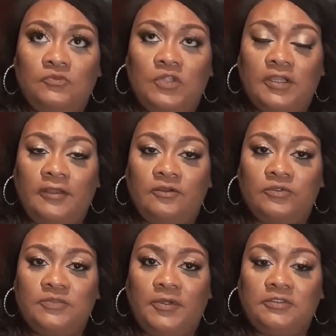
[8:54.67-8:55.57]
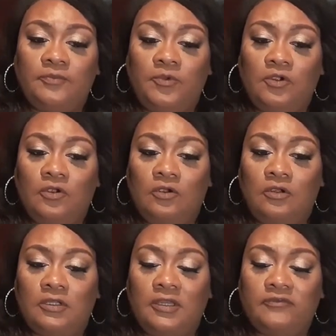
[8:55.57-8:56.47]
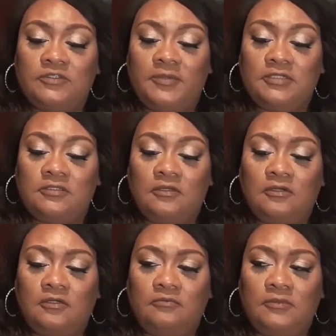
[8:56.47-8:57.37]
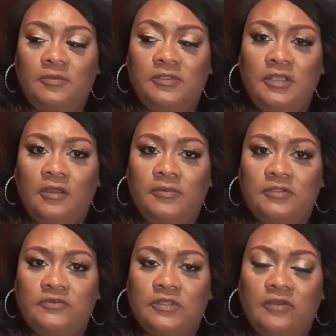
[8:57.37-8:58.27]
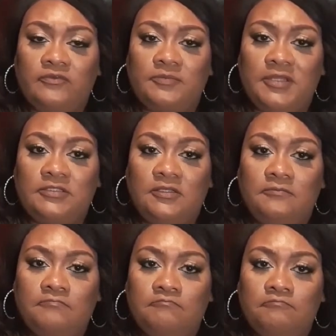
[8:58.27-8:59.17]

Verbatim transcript: they got no response from her or Kevin Spacey. Yeah, I believe Kevin Spacey.